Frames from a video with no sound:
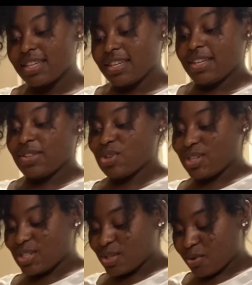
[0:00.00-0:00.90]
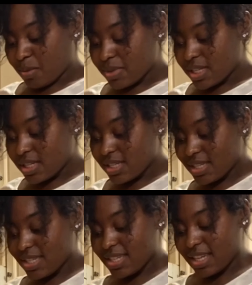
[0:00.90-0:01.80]
looking
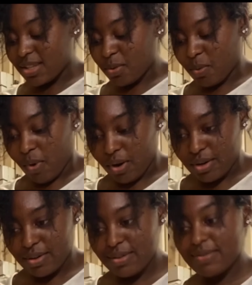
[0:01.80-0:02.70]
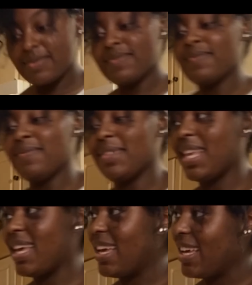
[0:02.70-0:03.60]
scrumptious in the water.
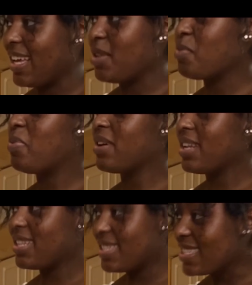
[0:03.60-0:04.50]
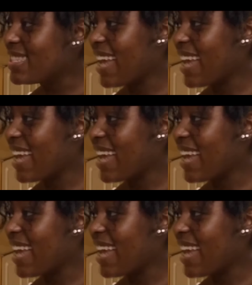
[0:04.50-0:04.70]
And you put it down.